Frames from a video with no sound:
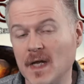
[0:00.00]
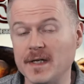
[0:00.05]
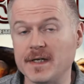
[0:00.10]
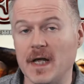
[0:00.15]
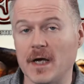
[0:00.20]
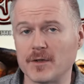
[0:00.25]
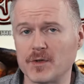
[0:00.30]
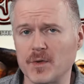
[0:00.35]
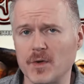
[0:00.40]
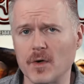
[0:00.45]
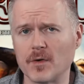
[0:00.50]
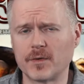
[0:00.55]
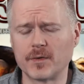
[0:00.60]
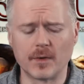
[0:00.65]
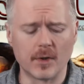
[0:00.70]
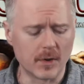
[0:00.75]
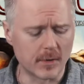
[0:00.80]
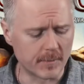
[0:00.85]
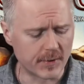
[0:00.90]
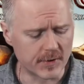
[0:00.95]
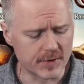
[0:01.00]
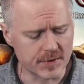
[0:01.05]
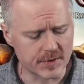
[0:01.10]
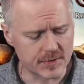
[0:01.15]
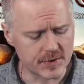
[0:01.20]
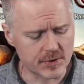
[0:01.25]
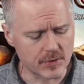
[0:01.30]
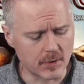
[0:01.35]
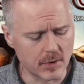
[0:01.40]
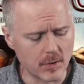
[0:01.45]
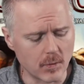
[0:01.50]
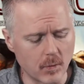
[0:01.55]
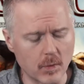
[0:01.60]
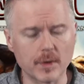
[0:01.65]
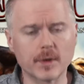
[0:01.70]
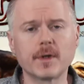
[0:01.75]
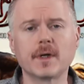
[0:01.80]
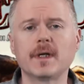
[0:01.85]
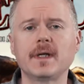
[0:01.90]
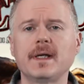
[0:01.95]
Now, as we go through our own personal story,
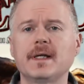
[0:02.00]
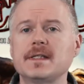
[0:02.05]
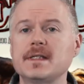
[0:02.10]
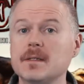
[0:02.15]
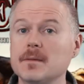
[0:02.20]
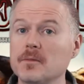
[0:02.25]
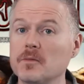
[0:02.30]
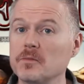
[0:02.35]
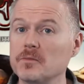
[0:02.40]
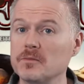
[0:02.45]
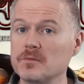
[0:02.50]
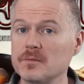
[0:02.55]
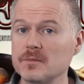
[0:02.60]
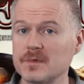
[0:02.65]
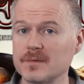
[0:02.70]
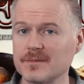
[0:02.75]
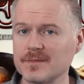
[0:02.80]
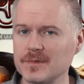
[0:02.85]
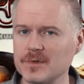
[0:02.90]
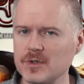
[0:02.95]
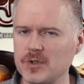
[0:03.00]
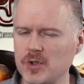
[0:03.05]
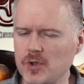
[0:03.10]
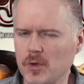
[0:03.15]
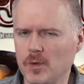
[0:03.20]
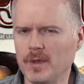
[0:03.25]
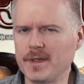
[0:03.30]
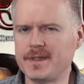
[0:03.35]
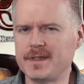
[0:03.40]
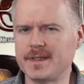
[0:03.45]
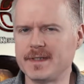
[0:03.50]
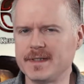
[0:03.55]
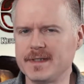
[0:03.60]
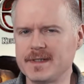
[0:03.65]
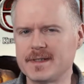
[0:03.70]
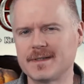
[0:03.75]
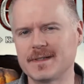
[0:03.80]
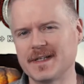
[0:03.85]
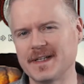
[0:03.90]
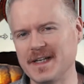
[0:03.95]
we're gonna get some
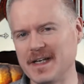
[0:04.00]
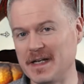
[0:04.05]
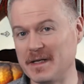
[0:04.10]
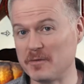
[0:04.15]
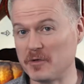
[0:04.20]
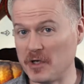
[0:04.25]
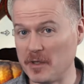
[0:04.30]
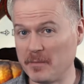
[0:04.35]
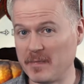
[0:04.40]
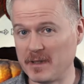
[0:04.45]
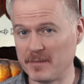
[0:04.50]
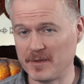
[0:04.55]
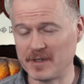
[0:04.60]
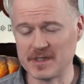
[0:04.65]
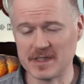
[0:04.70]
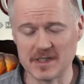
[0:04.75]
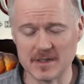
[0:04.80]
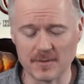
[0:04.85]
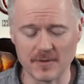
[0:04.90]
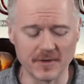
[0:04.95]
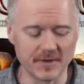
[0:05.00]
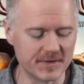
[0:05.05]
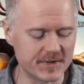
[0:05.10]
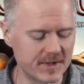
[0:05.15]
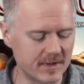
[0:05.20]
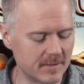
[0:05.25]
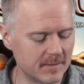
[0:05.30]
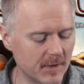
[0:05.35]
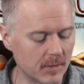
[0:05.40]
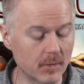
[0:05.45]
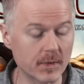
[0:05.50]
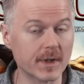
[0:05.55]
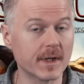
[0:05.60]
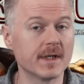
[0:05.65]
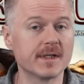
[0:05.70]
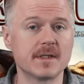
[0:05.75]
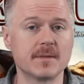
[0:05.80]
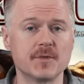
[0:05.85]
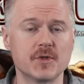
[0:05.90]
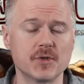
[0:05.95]
choices. Again, I'm trying to minimize the spoilers here, but we're gonna
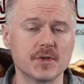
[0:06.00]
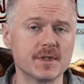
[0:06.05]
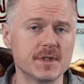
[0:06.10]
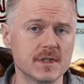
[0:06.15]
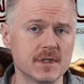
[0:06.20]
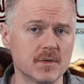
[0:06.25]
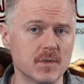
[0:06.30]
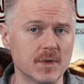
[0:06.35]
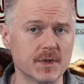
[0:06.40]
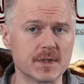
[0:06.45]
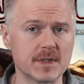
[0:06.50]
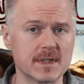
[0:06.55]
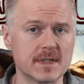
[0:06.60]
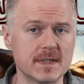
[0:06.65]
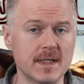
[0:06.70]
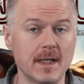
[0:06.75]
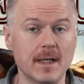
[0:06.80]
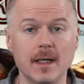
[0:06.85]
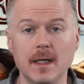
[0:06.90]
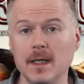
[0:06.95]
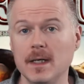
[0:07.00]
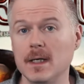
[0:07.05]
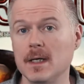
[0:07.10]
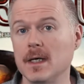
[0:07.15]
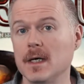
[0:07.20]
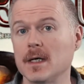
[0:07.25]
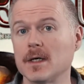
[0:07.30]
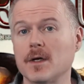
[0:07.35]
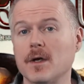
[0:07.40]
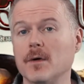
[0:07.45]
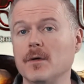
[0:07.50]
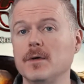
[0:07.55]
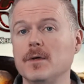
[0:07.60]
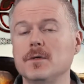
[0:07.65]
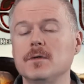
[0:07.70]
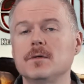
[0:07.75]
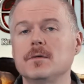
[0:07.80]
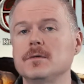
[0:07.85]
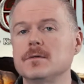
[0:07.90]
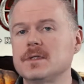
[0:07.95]
get some choices where it's gonna say, go
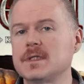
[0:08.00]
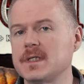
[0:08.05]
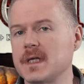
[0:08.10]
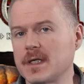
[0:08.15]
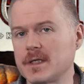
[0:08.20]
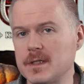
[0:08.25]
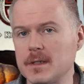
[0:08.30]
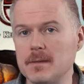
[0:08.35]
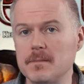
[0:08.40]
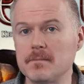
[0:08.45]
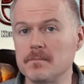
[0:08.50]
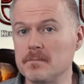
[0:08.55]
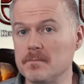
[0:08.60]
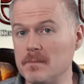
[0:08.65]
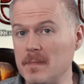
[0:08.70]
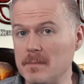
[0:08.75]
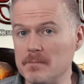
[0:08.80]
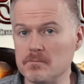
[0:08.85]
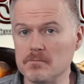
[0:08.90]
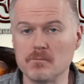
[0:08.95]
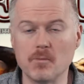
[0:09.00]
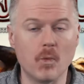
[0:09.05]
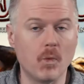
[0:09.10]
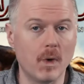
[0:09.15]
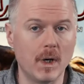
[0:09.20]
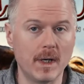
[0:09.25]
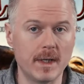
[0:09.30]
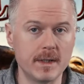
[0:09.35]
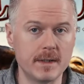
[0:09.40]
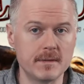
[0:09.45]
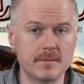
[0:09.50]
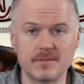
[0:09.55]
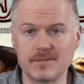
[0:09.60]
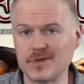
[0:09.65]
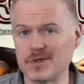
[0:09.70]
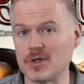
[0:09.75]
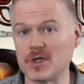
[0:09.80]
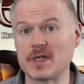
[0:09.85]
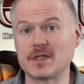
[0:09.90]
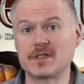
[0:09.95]
to section 1,
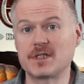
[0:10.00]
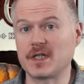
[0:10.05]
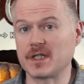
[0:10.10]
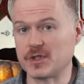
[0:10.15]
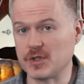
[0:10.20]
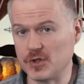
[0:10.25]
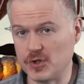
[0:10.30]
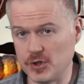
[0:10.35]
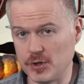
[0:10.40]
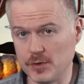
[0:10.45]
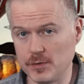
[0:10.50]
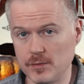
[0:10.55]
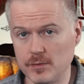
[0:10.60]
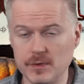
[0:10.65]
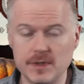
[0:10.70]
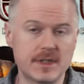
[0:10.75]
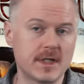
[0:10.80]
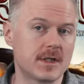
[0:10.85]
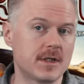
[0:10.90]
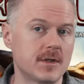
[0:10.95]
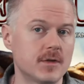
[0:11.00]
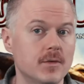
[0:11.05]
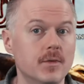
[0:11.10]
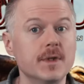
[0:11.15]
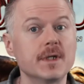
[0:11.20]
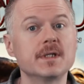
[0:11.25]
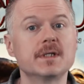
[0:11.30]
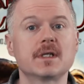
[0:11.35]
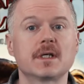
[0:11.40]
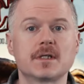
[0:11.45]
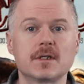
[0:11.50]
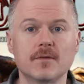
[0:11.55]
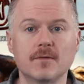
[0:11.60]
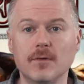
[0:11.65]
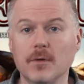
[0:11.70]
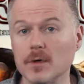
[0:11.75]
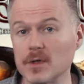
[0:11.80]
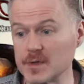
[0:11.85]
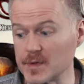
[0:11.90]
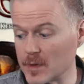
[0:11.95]
Section 2, Section 3, Section
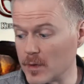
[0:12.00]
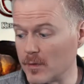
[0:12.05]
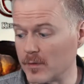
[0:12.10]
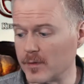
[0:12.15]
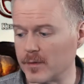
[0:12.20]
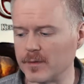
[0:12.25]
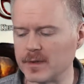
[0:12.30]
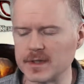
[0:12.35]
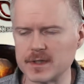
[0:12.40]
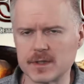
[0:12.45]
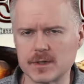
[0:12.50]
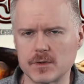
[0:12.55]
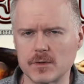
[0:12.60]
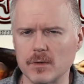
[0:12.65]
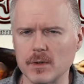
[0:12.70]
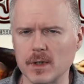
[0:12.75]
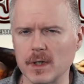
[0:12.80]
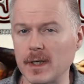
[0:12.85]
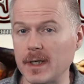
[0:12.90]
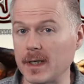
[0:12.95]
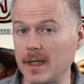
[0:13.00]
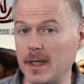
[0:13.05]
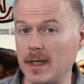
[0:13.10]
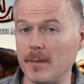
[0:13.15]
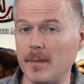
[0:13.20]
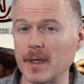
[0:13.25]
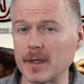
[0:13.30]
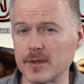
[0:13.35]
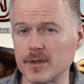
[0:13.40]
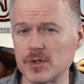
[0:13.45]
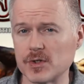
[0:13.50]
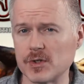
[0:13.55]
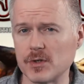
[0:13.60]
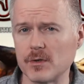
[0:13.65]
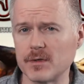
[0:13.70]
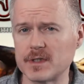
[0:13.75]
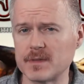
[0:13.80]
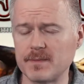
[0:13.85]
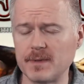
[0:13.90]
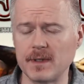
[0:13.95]
4 as we're going through this storyline. Again, I'm not going to show
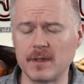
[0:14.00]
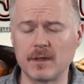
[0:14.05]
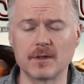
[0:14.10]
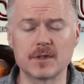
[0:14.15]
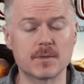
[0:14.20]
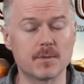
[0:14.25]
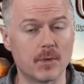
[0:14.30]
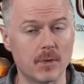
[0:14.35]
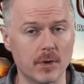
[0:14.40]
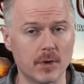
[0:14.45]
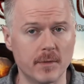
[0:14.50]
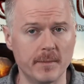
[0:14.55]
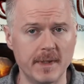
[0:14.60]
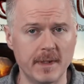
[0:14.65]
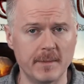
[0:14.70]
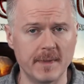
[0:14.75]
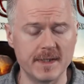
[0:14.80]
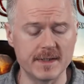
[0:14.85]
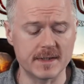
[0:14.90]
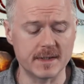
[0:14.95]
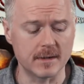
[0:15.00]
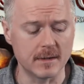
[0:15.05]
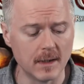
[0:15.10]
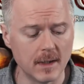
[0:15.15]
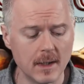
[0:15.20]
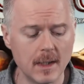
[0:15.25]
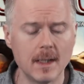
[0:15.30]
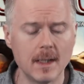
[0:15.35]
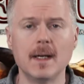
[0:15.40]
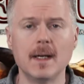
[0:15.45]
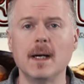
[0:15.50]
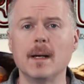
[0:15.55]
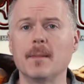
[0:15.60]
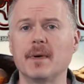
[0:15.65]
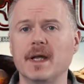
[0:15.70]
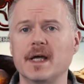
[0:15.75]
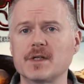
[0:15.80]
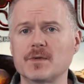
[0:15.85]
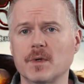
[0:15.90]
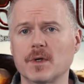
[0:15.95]
it spoiler minimize here, but
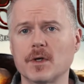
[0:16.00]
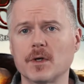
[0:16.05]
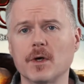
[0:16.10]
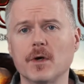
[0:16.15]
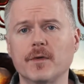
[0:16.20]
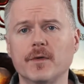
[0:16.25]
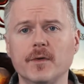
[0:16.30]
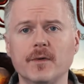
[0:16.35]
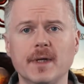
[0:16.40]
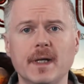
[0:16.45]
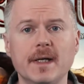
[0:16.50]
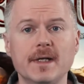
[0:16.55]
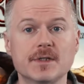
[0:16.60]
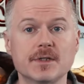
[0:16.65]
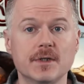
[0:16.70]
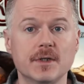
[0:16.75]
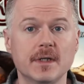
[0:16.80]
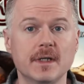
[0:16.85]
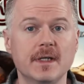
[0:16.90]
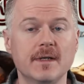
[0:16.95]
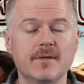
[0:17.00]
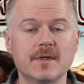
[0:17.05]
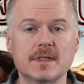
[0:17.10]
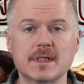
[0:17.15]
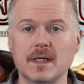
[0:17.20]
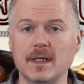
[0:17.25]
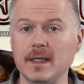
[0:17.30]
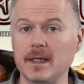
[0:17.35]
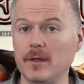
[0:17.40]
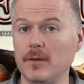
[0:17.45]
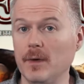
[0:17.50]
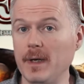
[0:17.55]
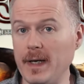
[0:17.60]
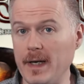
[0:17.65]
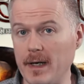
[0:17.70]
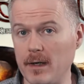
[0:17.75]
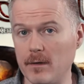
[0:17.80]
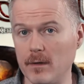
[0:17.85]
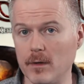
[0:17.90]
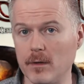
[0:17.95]
as we're going to go through that, it's going to give us a little
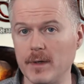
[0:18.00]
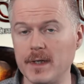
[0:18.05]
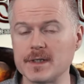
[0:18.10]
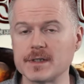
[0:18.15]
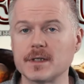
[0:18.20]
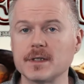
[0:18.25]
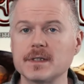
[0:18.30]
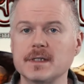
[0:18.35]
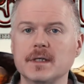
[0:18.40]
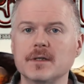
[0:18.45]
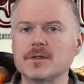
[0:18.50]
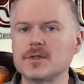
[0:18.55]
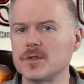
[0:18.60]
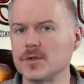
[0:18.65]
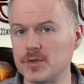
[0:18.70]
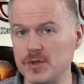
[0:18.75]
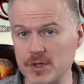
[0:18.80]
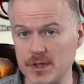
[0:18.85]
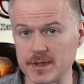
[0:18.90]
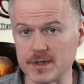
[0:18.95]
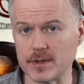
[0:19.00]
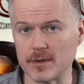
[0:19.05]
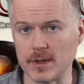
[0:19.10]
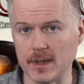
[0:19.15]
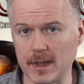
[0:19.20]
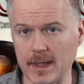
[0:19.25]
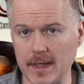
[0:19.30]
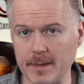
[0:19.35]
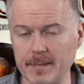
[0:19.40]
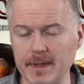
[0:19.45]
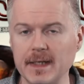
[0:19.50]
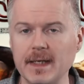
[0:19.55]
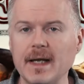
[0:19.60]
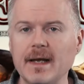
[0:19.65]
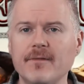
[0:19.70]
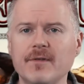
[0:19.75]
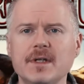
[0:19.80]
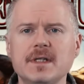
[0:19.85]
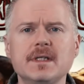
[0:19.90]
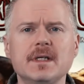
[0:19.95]
arrow and it's going to tell us to adjust our alignment.
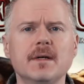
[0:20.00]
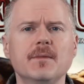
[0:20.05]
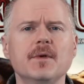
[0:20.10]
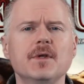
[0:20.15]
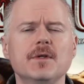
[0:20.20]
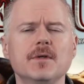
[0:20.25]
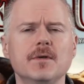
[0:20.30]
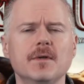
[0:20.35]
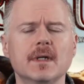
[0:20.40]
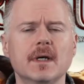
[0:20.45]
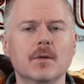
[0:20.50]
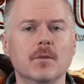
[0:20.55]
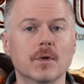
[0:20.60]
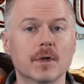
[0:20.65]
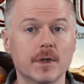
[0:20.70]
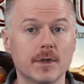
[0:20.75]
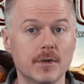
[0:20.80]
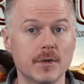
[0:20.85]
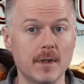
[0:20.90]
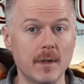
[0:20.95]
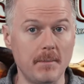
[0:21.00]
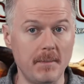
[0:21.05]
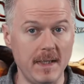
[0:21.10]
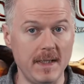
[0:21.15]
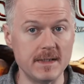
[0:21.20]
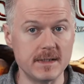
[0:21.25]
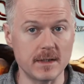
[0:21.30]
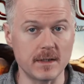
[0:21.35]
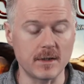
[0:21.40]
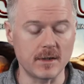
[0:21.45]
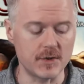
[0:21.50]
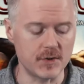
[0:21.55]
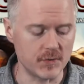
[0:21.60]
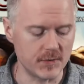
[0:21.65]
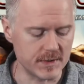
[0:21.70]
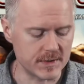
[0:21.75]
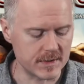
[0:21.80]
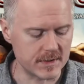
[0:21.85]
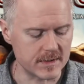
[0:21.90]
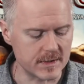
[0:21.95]
Every time we do that, we're going to do that based on our
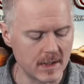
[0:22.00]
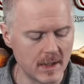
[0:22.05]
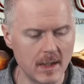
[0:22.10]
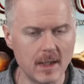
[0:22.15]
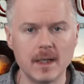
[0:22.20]
choices.